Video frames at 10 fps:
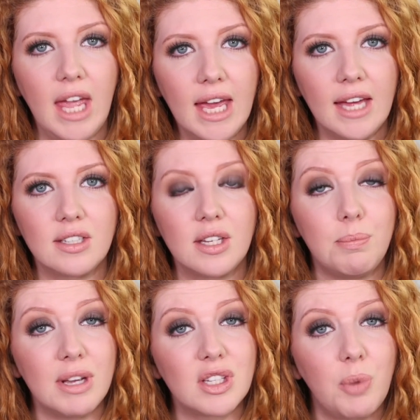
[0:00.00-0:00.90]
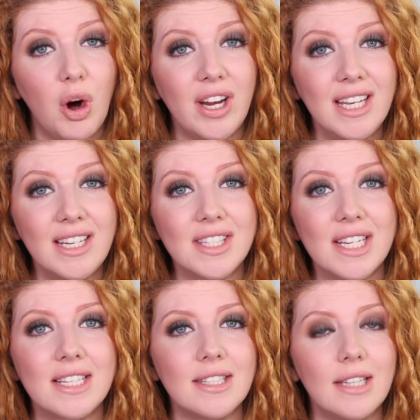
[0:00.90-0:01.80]
And the best part is
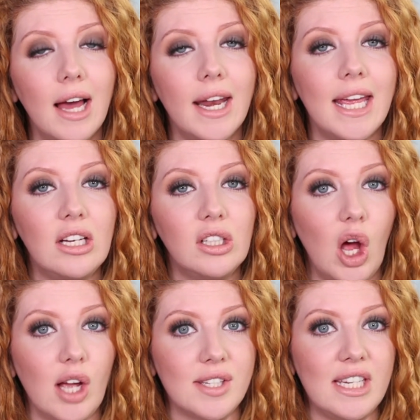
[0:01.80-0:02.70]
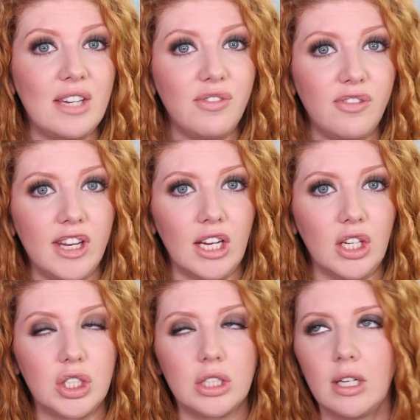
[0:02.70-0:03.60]
it's not a glossy
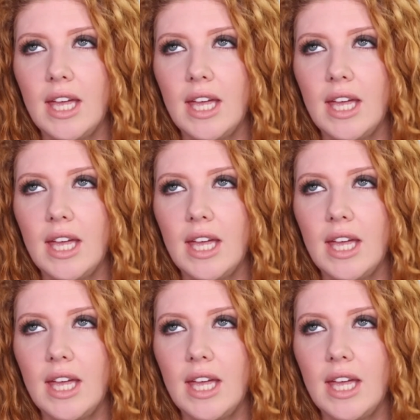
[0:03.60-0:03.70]
finish.